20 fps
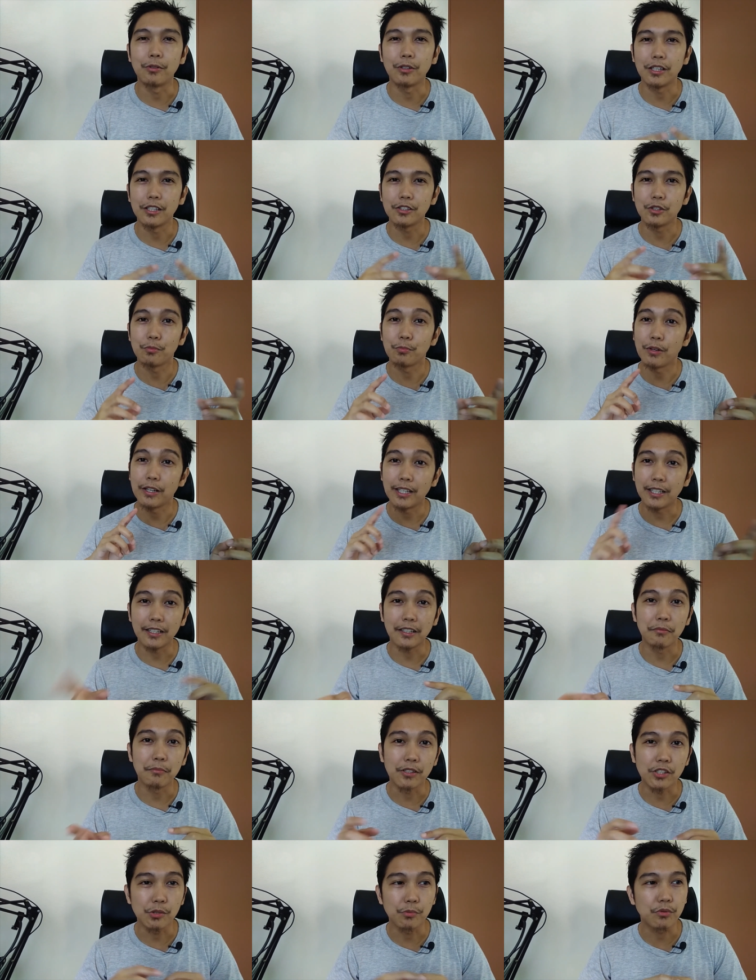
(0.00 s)
Okay, so pwede ka
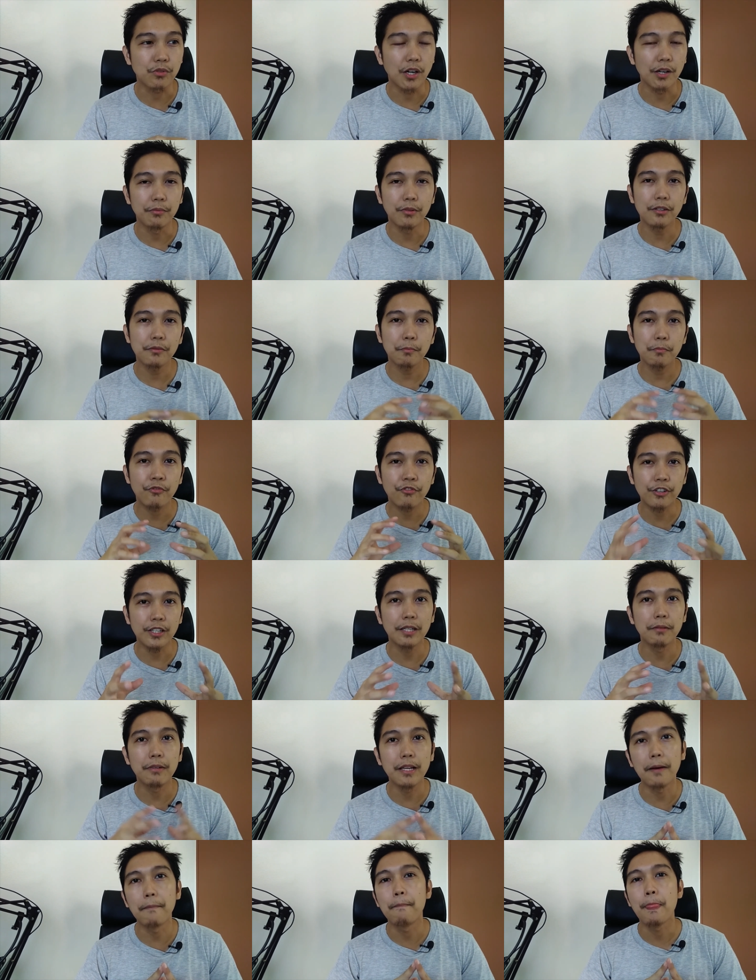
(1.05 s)
rin mag-subscribe doon,
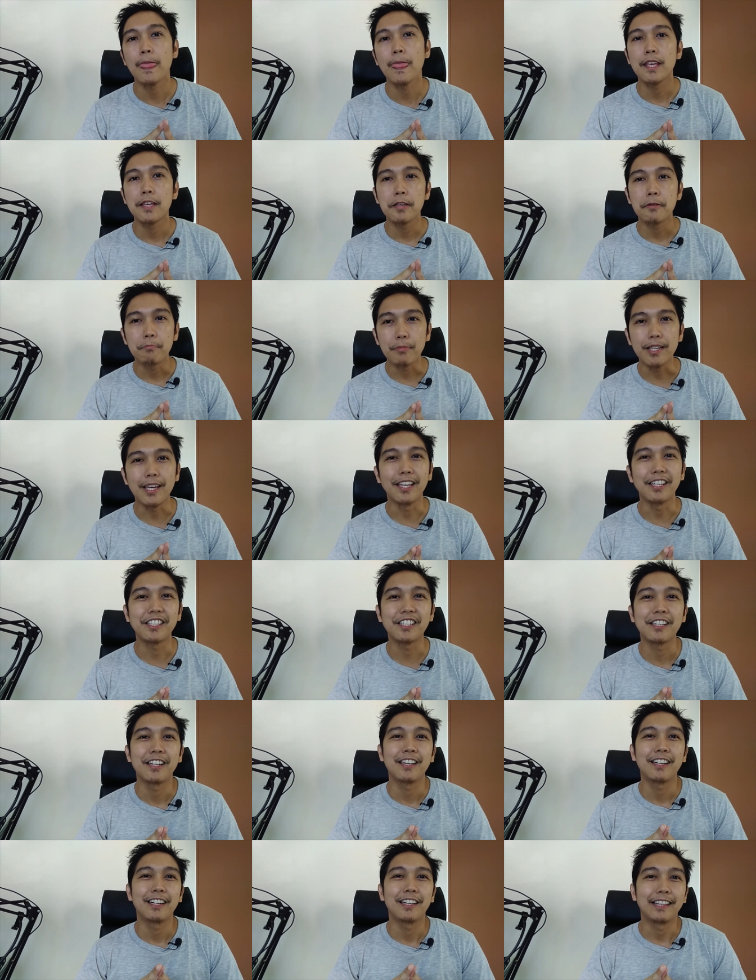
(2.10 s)
freedom lab p h
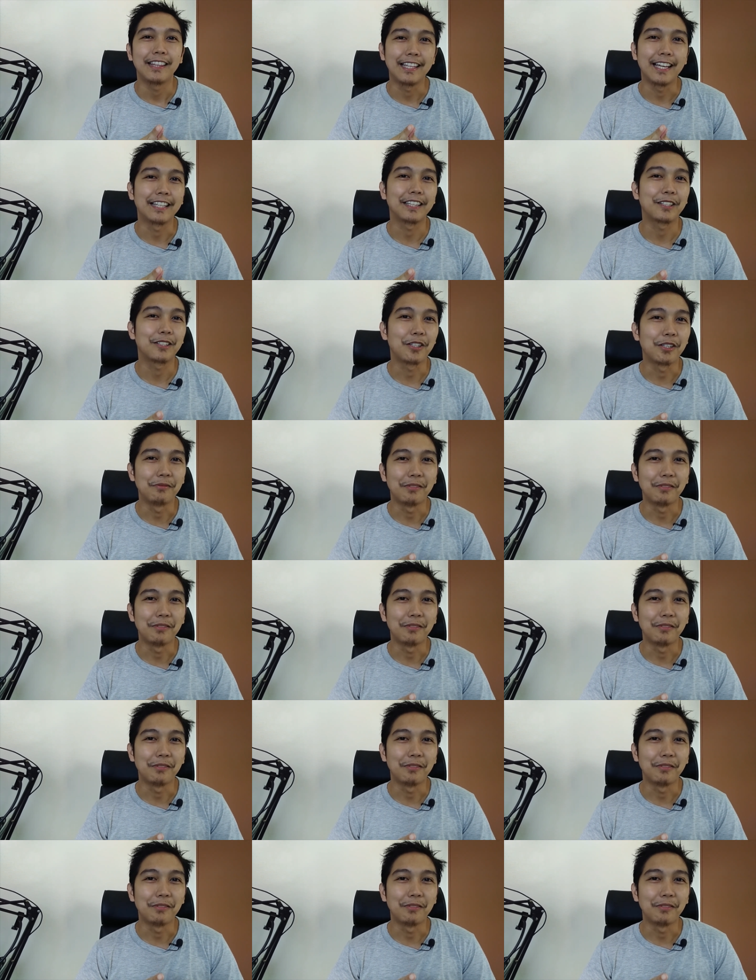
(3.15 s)
dot com.